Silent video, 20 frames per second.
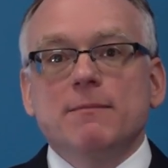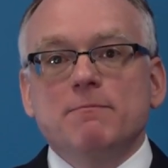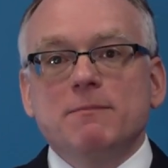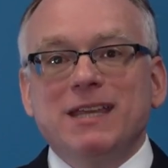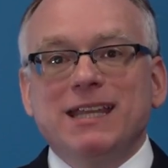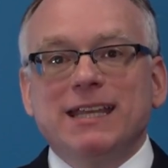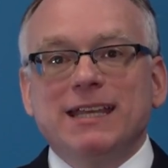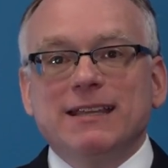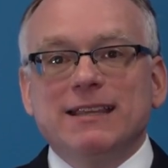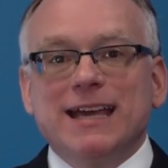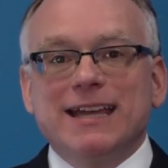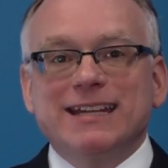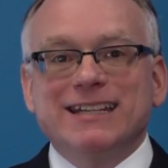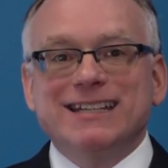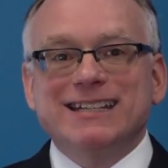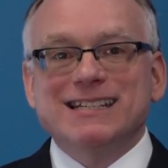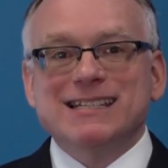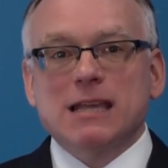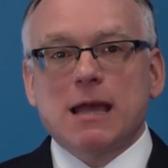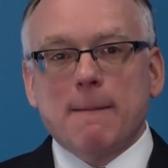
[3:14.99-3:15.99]
meaning that
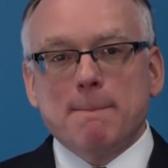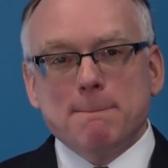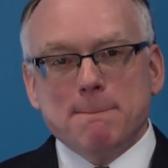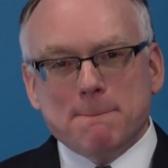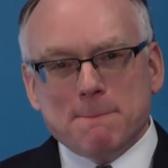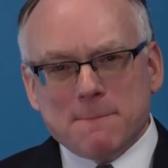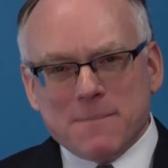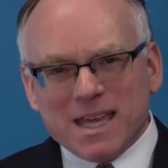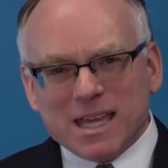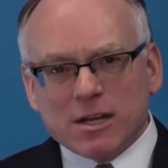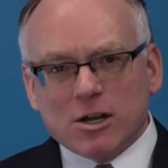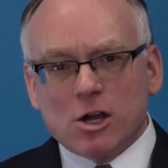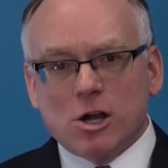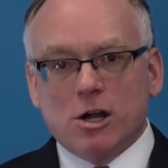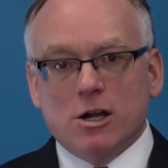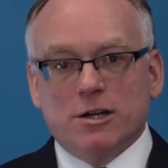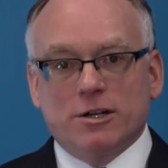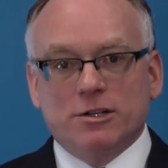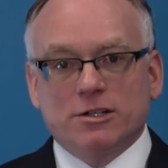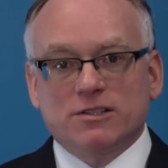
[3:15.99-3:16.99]
it is a bit
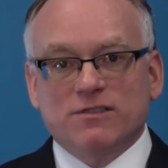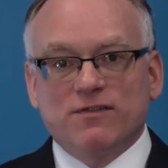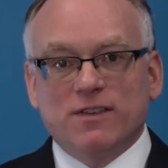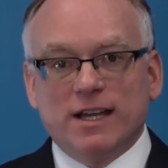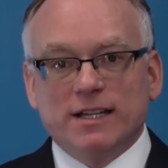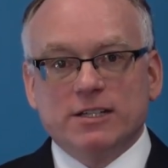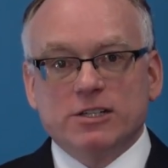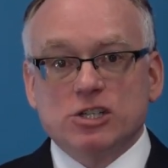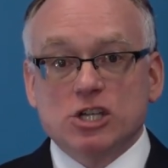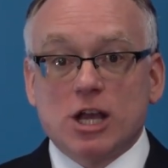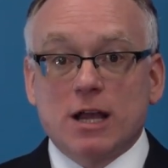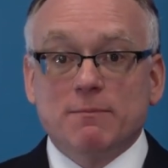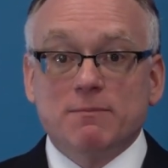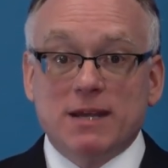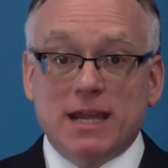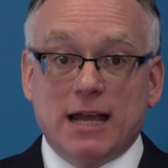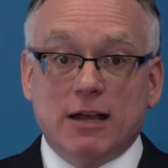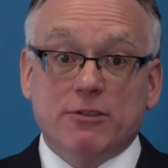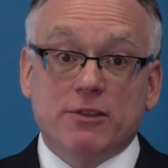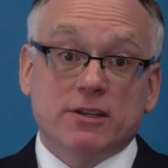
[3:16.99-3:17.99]
harder to find a job
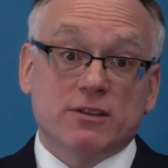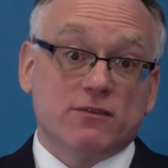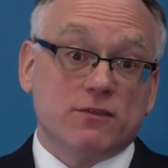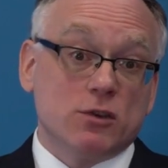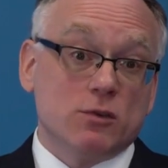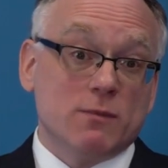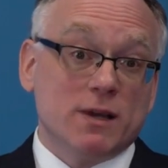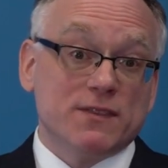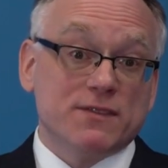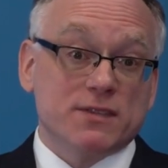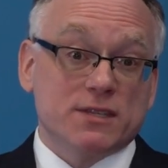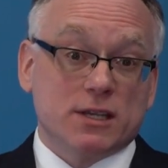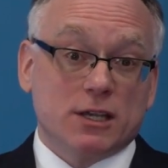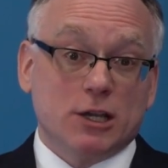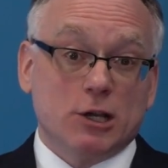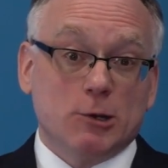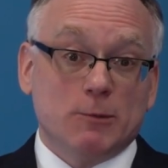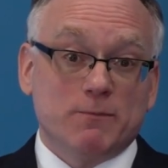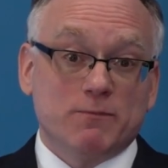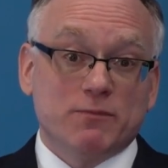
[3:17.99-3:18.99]
now than a few months
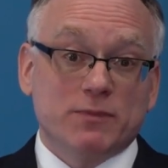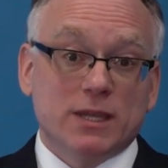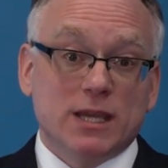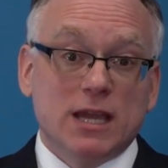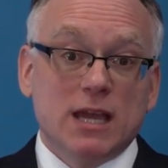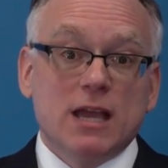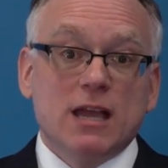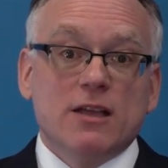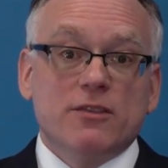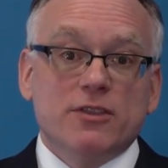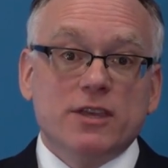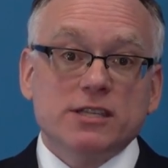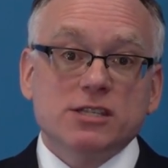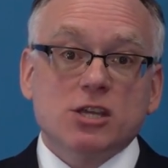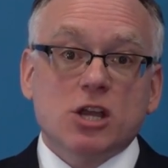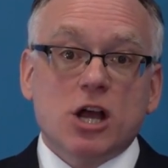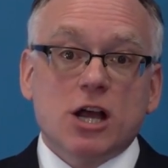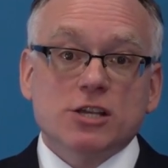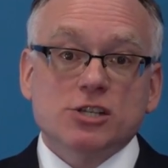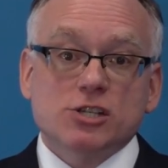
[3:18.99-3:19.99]
ago. This
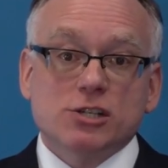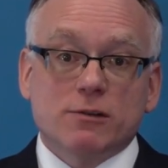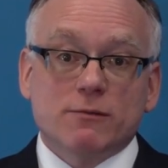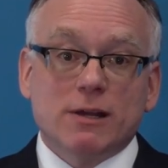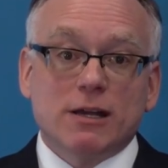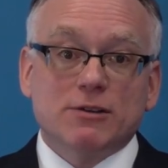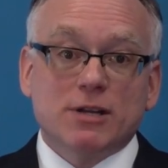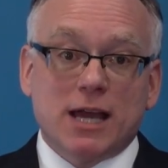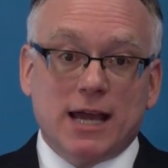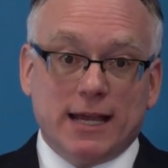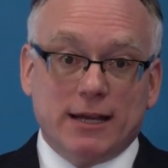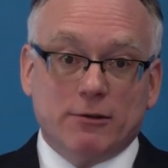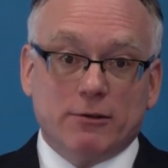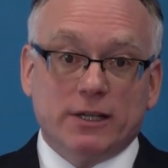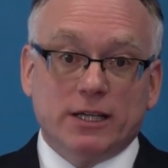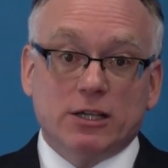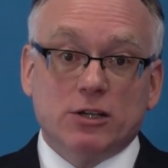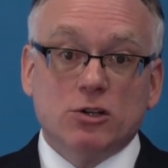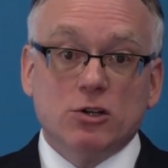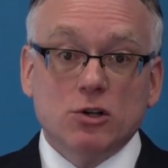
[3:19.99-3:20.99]
caution around
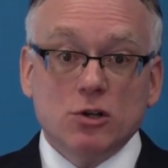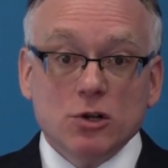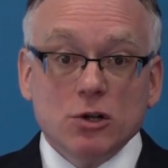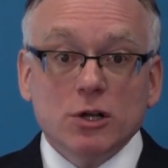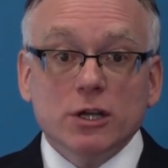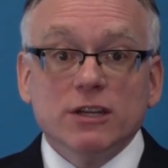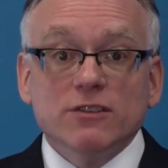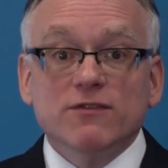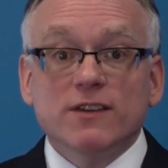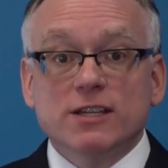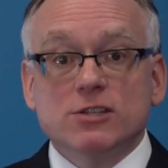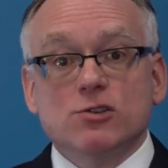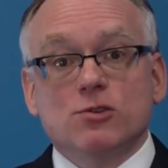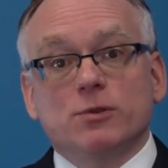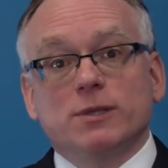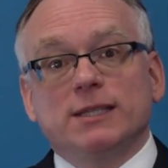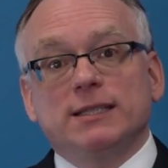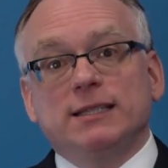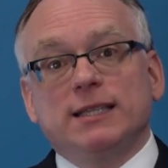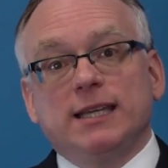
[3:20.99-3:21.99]
hiring could
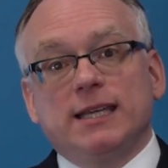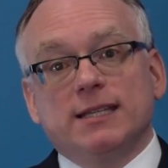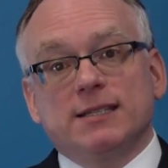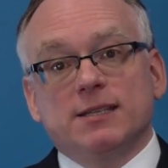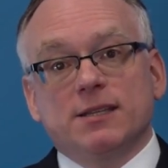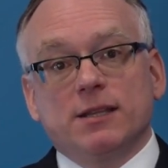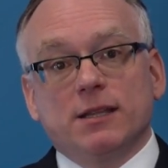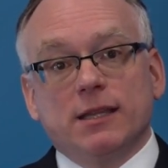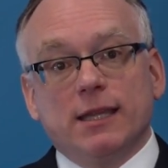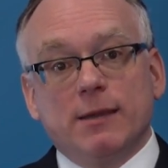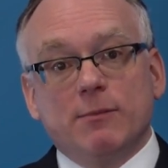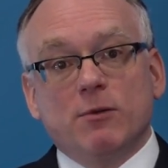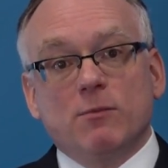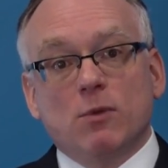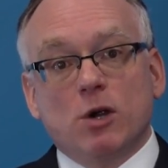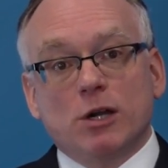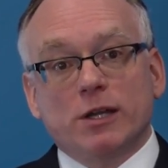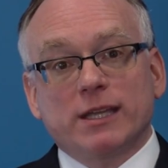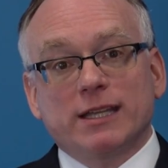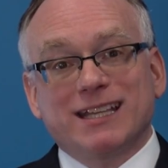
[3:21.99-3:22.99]
eventually lead to the labor
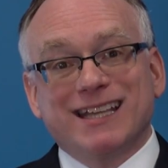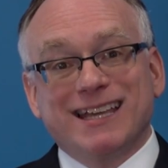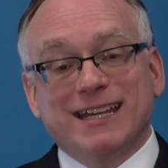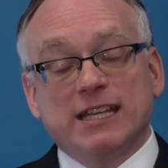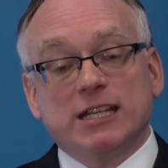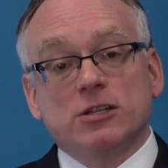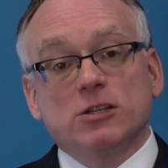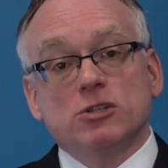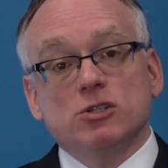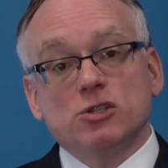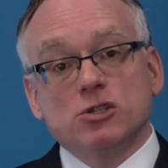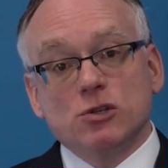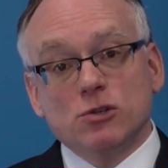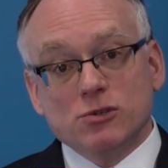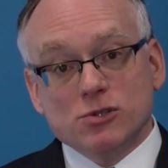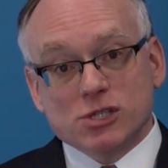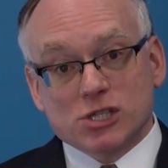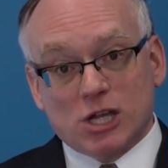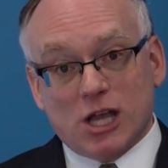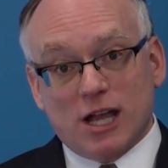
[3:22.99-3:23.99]
market getting
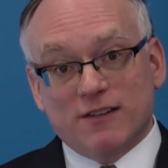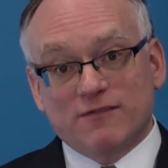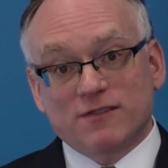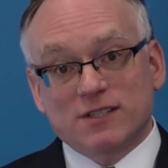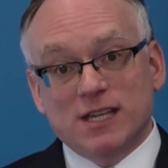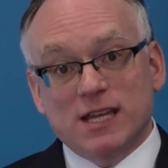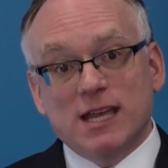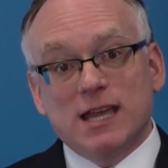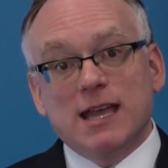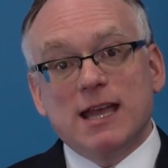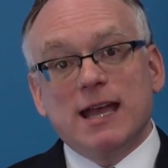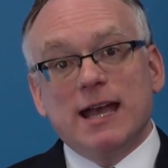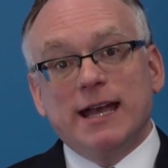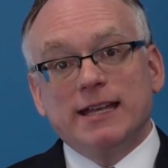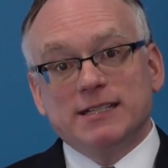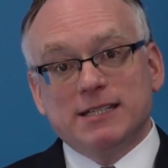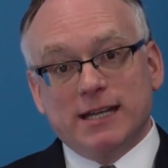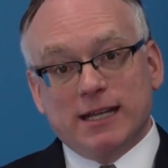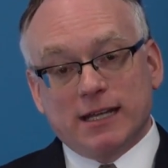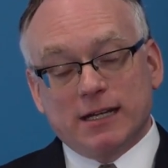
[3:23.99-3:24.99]
too soft
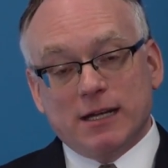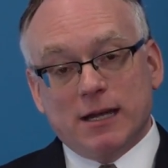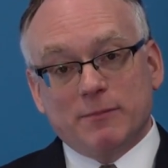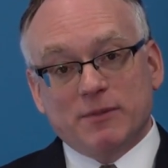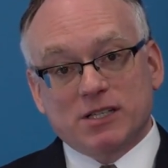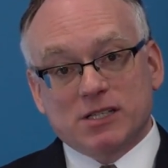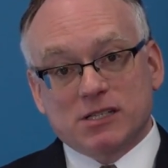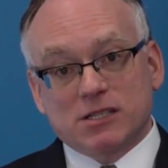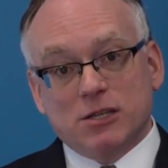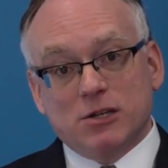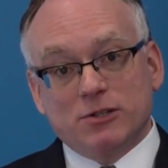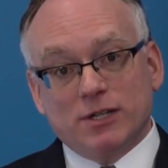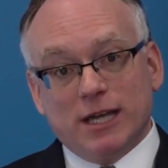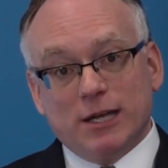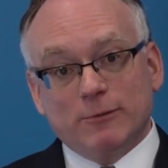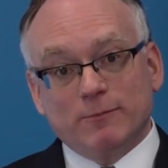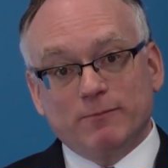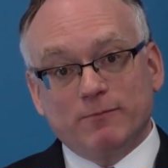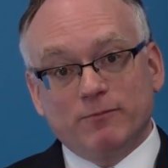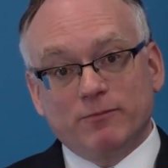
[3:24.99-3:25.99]
and an economic
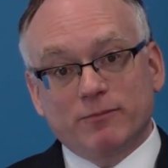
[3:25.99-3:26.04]
slowdown.